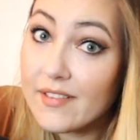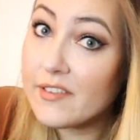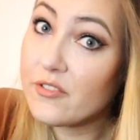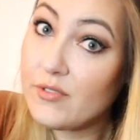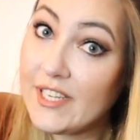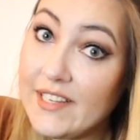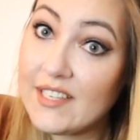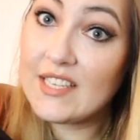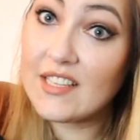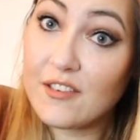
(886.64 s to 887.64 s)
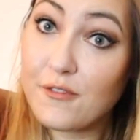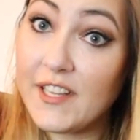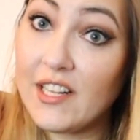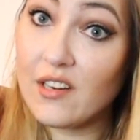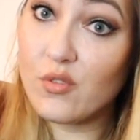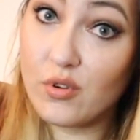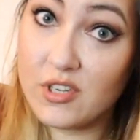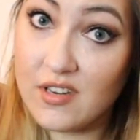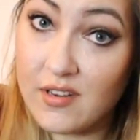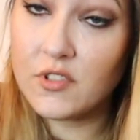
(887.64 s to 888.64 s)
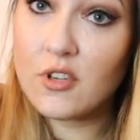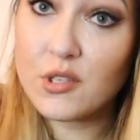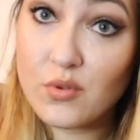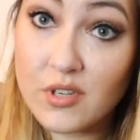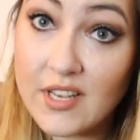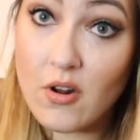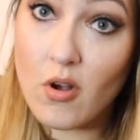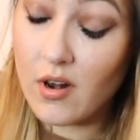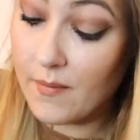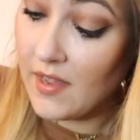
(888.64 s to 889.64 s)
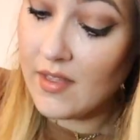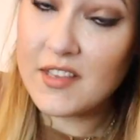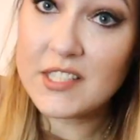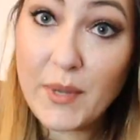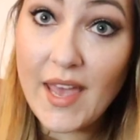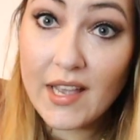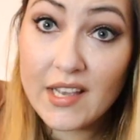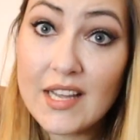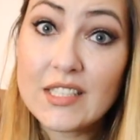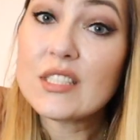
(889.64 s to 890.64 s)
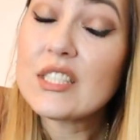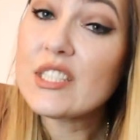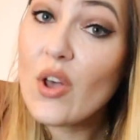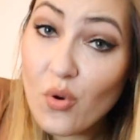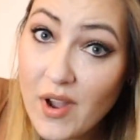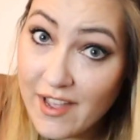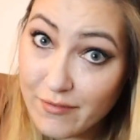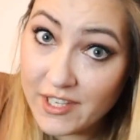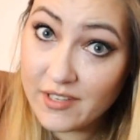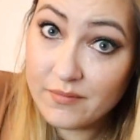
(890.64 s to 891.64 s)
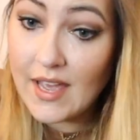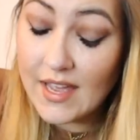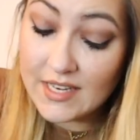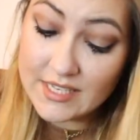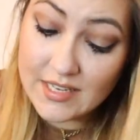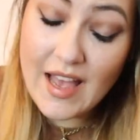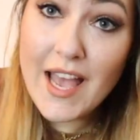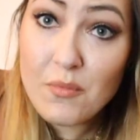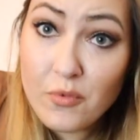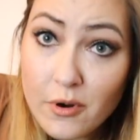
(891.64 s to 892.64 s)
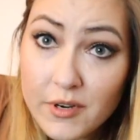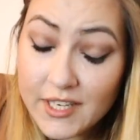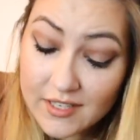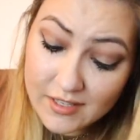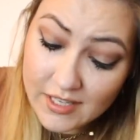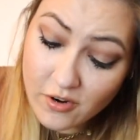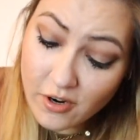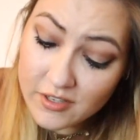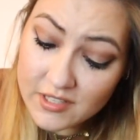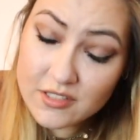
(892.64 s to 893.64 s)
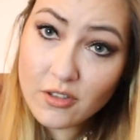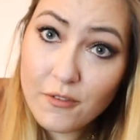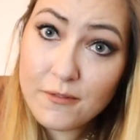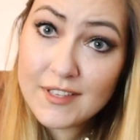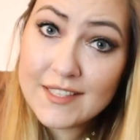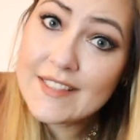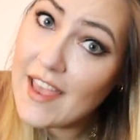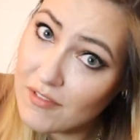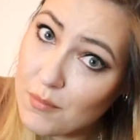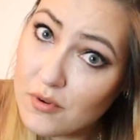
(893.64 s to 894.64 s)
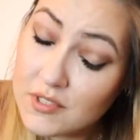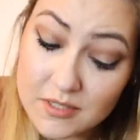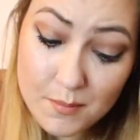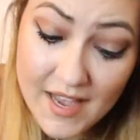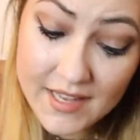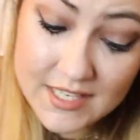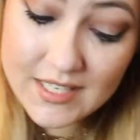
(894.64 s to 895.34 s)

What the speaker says: this really doesn't feel good. Not good at all. This bag got so heavy and I'm worried the corners of these heavy books might